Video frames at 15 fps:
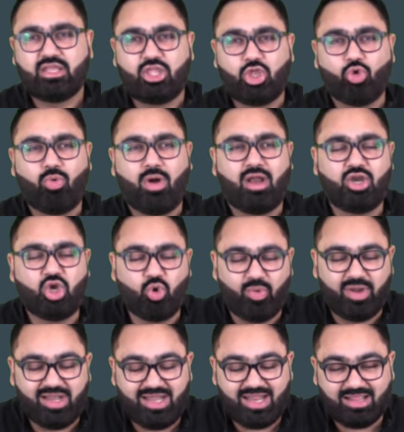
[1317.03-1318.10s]
you are
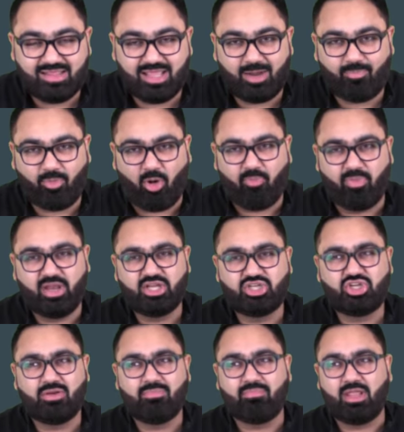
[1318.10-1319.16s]
dwindling their
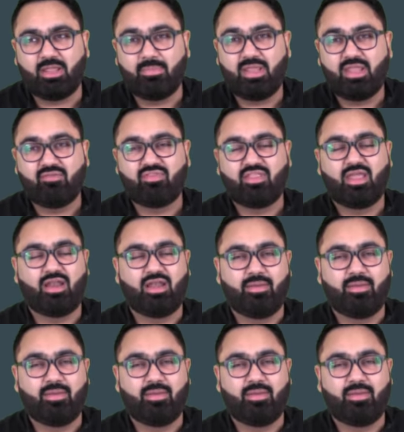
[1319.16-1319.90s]
population maybe if they are